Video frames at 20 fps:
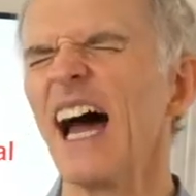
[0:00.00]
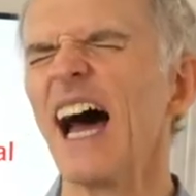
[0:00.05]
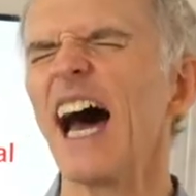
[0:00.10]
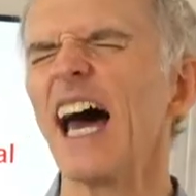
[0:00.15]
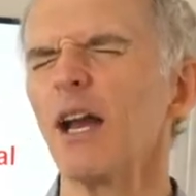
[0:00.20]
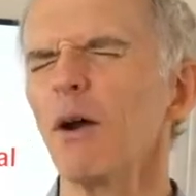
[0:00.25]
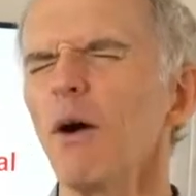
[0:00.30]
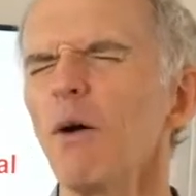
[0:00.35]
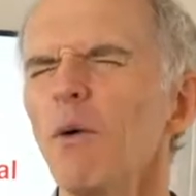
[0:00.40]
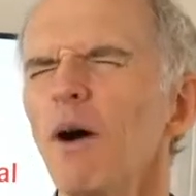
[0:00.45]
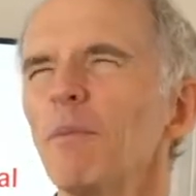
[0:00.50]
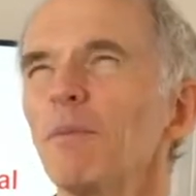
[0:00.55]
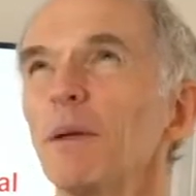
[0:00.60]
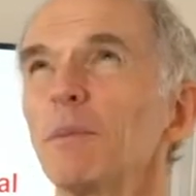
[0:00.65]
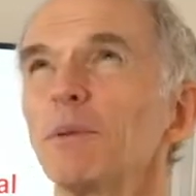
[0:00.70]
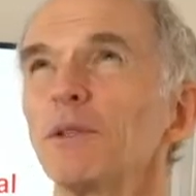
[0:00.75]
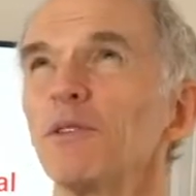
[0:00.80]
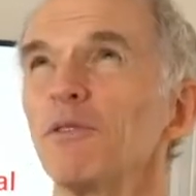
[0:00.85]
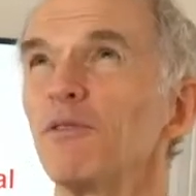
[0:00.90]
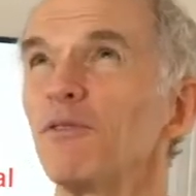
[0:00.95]
how do I want
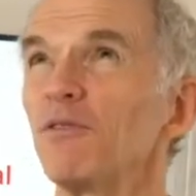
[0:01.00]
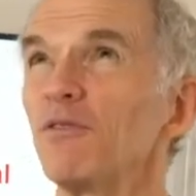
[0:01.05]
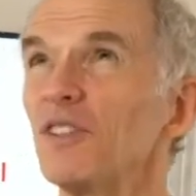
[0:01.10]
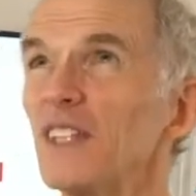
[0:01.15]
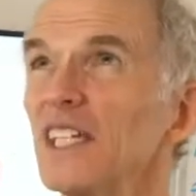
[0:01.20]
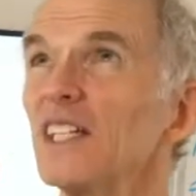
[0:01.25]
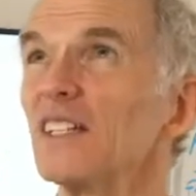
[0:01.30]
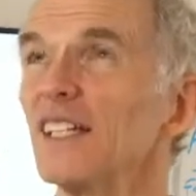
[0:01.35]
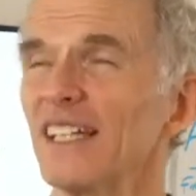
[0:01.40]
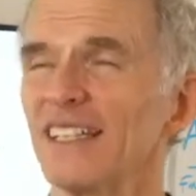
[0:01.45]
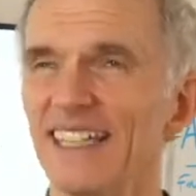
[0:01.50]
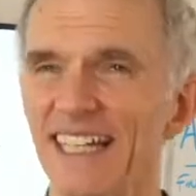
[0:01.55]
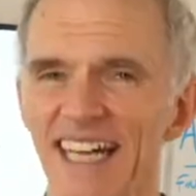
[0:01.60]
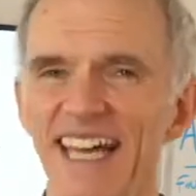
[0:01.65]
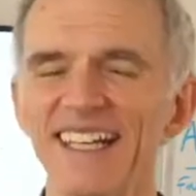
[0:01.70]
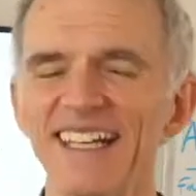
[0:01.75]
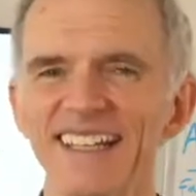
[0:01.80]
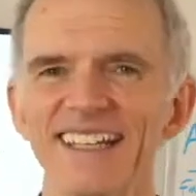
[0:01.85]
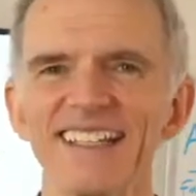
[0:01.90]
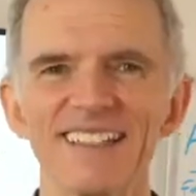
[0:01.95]
people to feel at
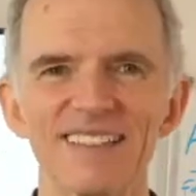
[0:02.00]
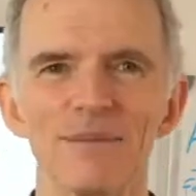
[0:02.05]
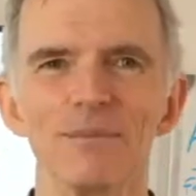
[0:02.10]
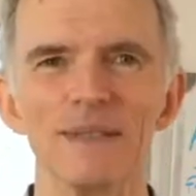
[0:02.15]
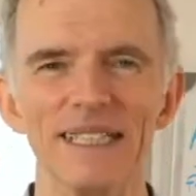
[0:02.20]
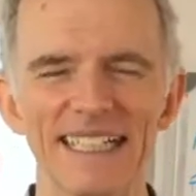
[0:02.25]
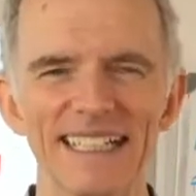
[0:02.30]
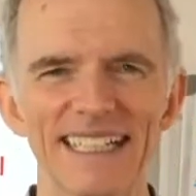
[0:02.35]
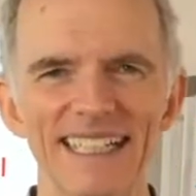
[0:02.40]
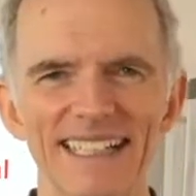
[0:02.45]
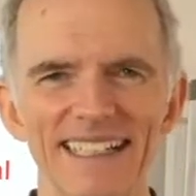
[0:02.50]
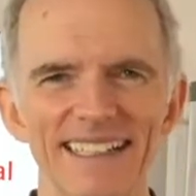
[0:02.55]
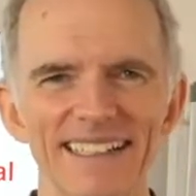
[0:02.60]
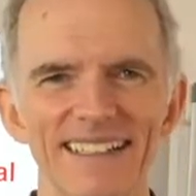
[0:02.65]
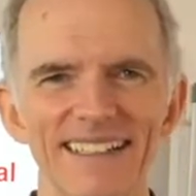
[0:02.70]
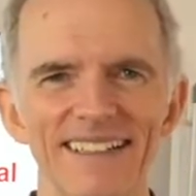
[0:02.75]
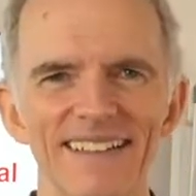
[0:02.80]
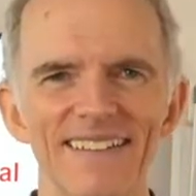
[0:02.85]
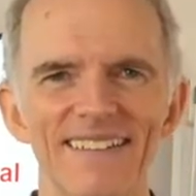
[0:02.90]
the end of this meeting?